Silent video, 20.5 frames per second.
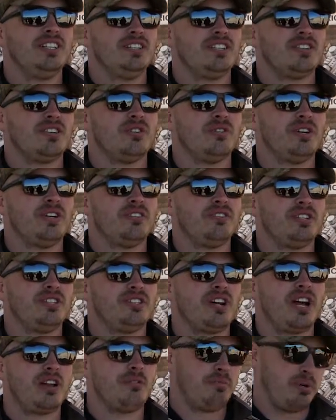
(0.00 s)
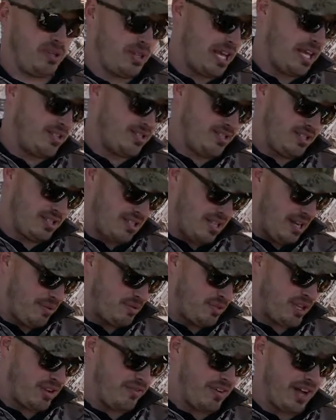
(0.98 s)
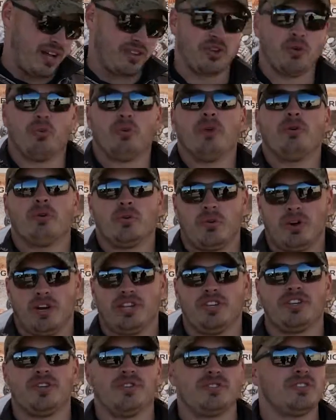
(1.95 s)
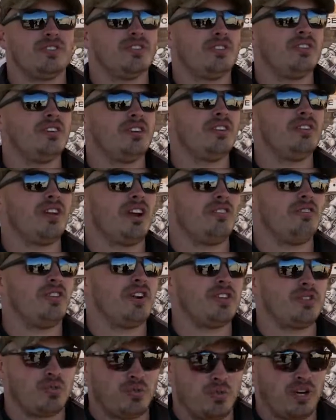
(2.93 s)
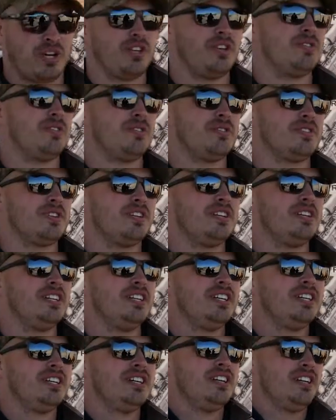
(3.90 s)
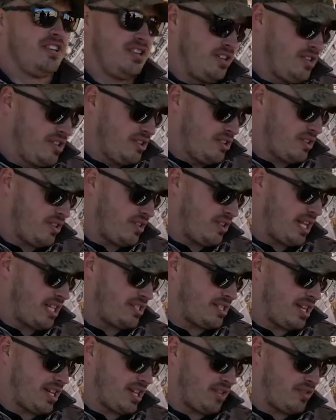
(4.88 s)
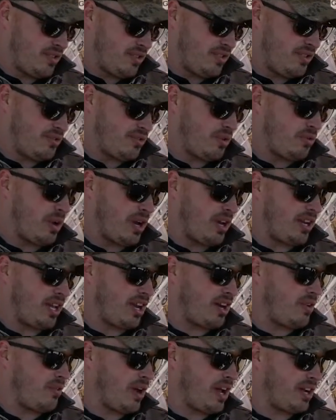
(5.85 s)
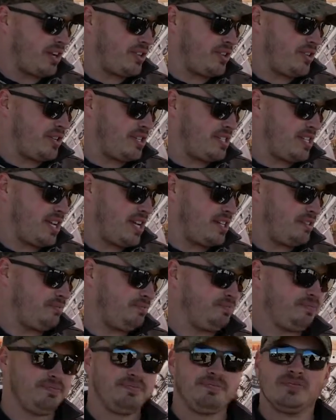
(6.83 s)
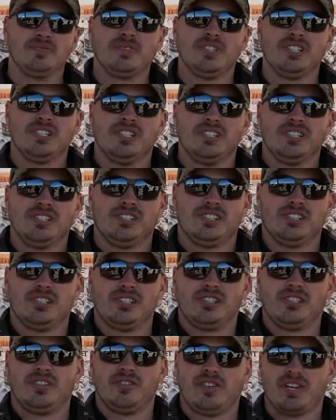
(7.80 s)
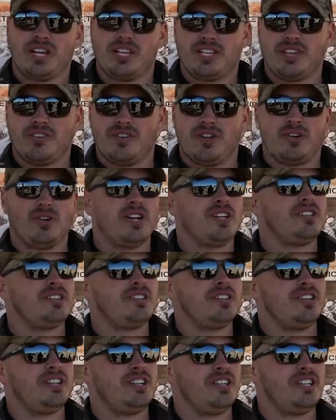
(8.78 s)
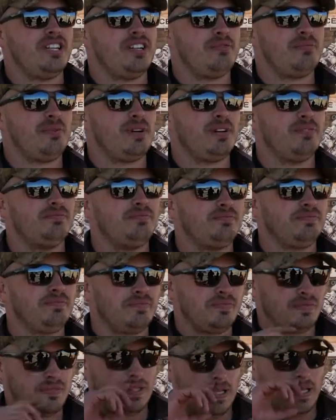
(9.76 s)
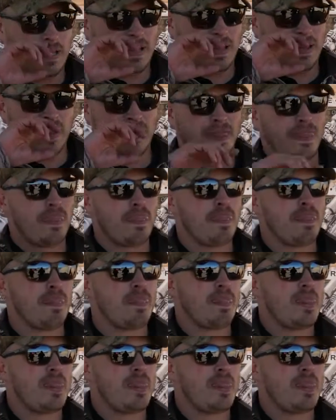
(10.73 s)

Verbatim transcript: so we, we try to put that the same stuff out that we would want to use and friends would want to use and so that's kind of a, rundown on Riton USA. So I don't know if you guys have any questions or anything. Yeah. Where do we find you?